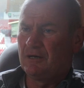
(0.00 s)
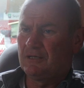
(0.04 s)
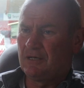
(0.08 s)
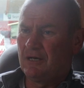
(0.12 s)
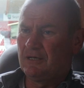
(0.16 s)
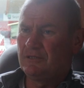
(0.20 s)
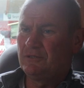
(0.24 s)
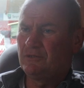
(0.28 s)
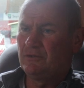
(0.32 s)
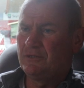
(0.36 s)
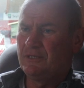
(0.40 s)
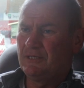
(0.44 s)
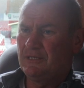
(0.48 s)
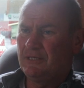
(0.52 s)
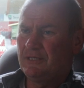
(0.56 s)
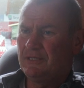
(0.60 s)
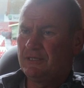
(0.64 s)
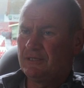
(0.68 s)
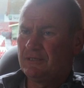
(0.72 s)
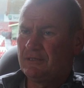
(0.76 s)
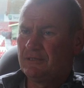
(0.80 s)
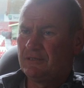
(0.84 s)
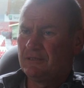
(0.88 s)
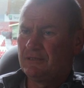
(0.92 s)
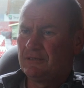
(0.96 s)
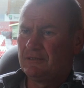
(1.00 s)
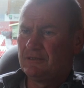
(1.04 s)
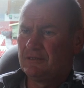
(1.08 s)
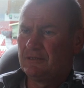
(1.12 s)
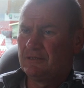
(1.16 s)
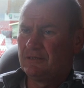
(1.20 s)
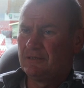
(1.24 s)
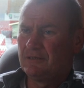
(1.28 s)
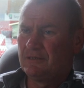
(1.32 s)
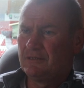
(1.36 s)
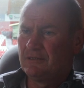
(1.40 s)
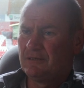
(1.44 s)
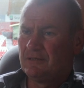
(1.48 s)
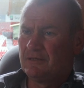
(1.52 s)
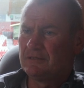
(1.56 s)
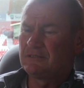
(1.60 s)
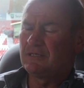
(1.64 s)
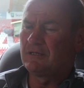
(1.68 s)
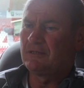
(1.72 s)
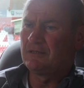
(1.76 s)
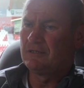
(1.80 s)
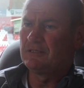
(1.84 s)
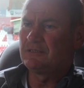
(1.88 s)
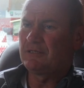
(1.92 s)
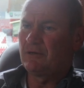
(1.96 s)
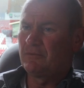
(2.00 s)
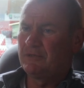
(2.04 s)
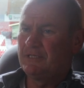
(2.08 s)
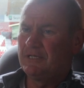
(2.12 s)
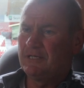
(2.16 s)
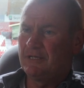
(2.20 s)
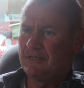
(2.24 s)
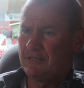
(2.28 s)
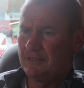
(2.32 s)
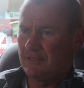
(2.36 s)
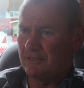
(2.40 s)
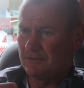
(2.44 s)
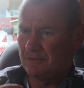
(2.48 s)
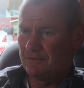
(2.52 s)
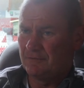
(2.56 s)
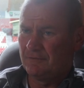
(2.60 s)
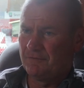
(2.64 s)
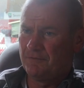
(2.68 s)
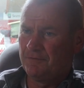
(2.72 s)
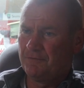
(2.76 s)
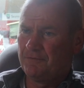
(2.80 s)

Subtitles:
I've done it, Lee. Is that when you got enough?